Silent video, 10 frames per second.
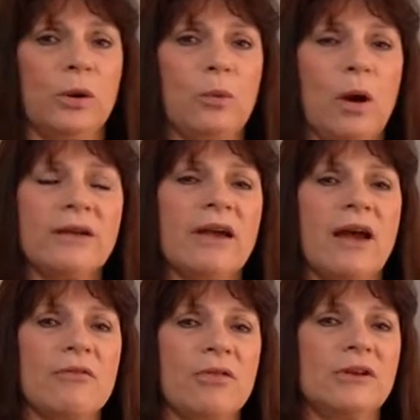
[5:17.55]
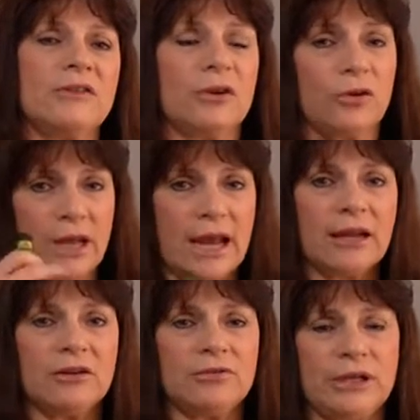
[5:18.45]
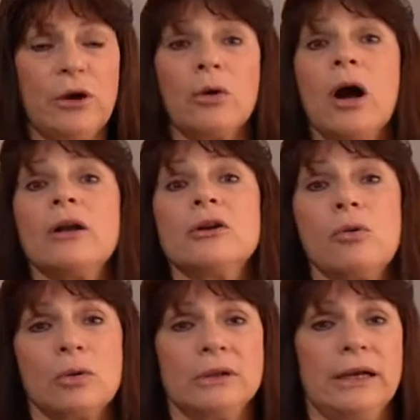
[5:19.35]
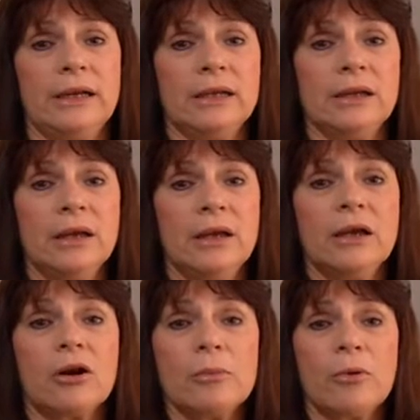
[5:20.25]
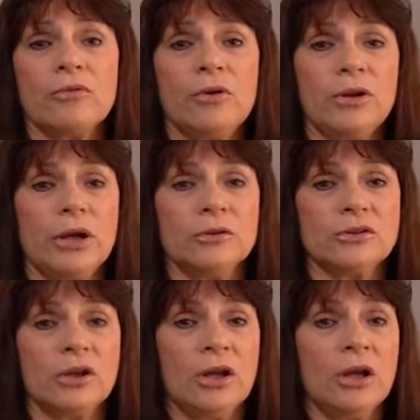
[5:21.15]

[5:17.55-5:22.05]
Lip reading: We want to have things that are negatively or uncorrelated in our portfolios.